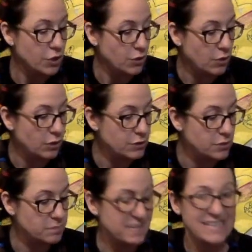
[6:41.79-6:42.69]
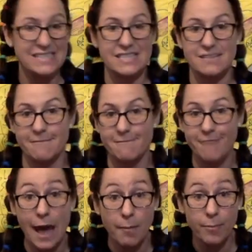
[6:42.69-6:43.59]
You can use pieces of
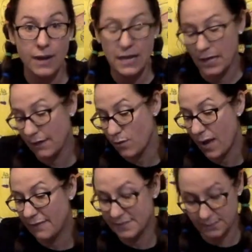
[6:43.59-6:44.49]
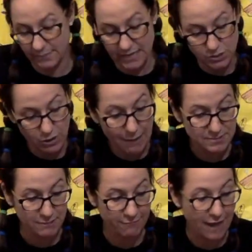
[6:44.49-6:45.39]
fabric if you have some like
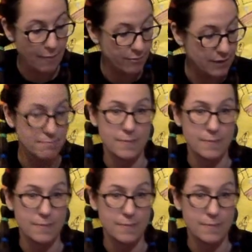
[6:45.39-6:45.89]
scraps of fabric.